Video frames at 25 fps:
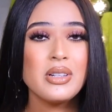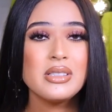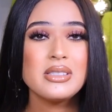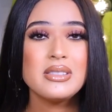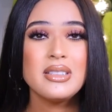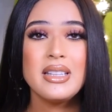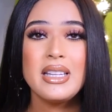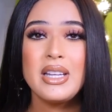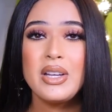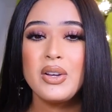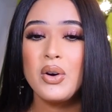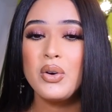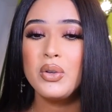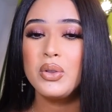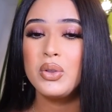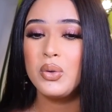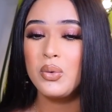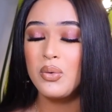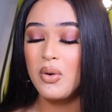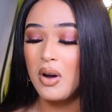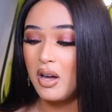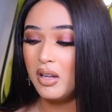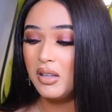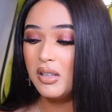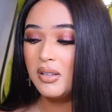personally go
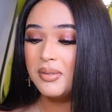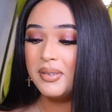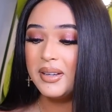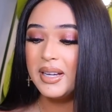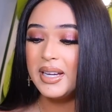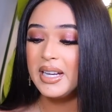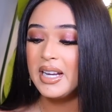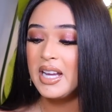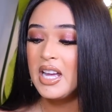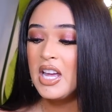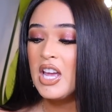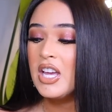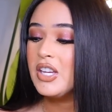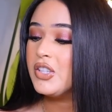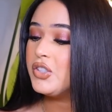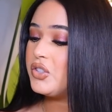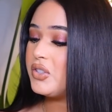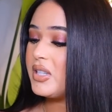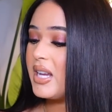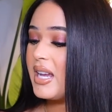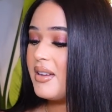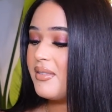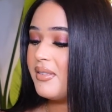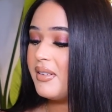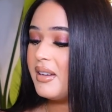through all of it.
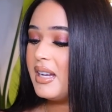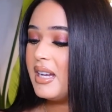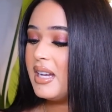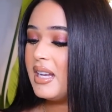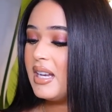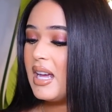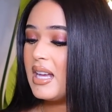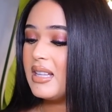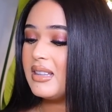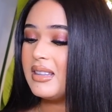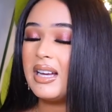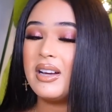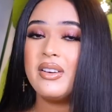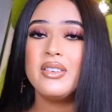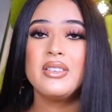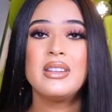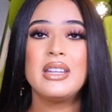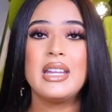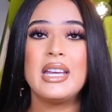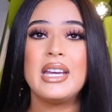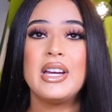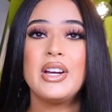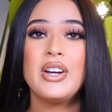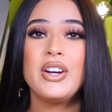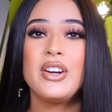Shaving down
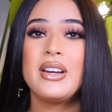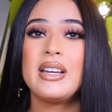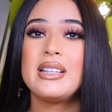there,